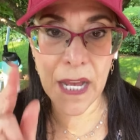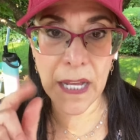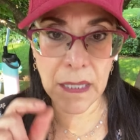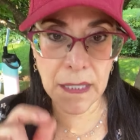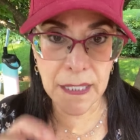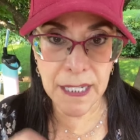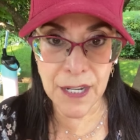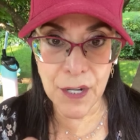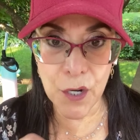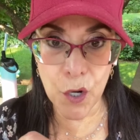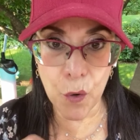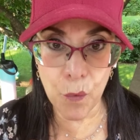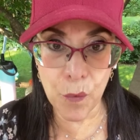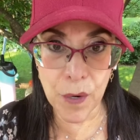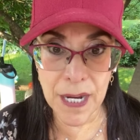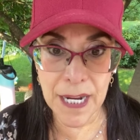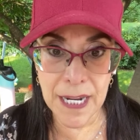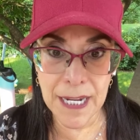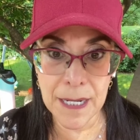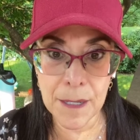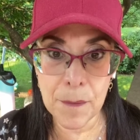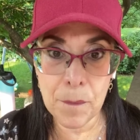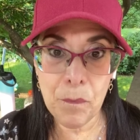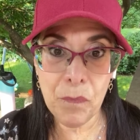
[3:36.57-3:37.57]
lean and
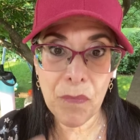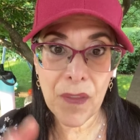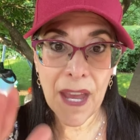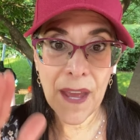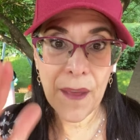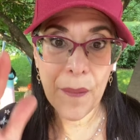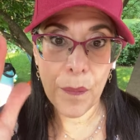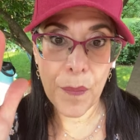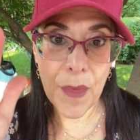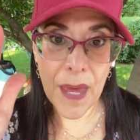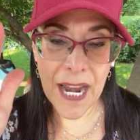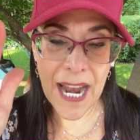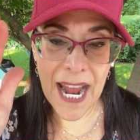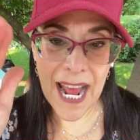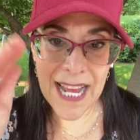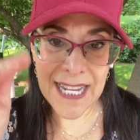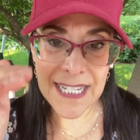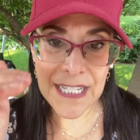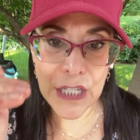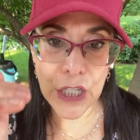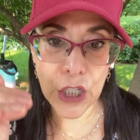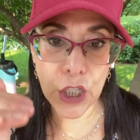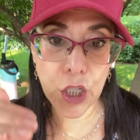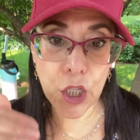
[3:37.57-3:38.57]
green that
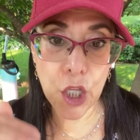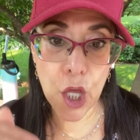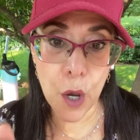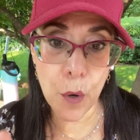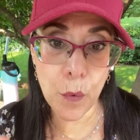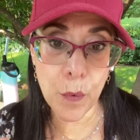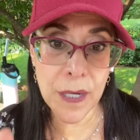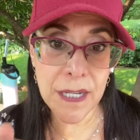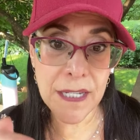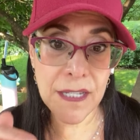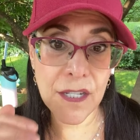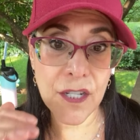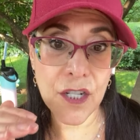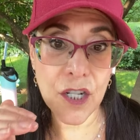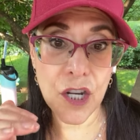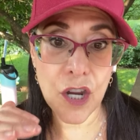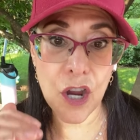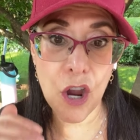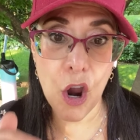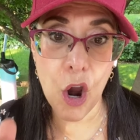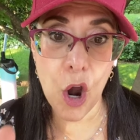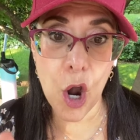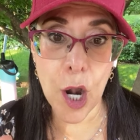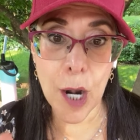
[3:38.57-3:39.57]
has the lowest
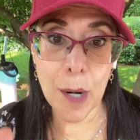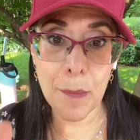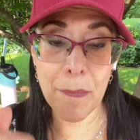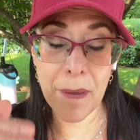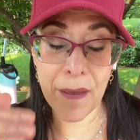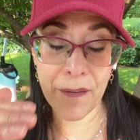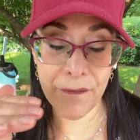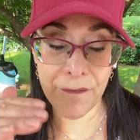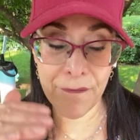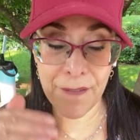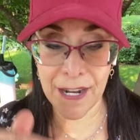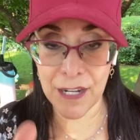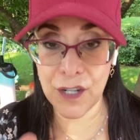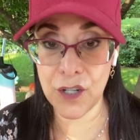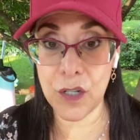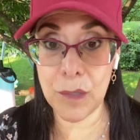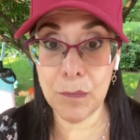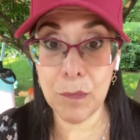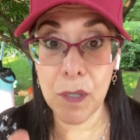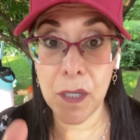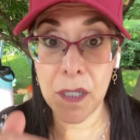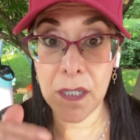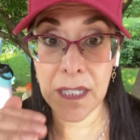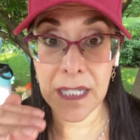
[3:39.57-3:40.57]
carb
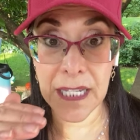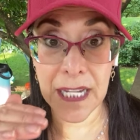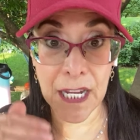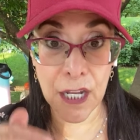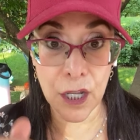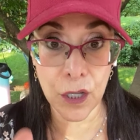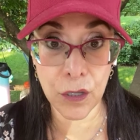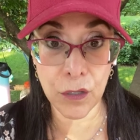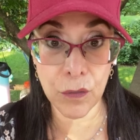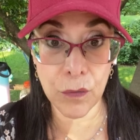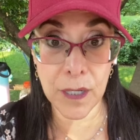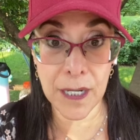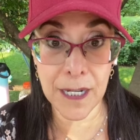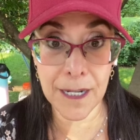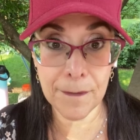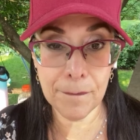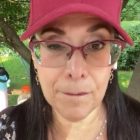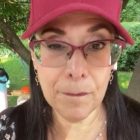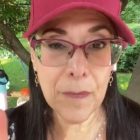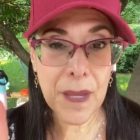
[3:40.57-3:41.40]
vegetables included.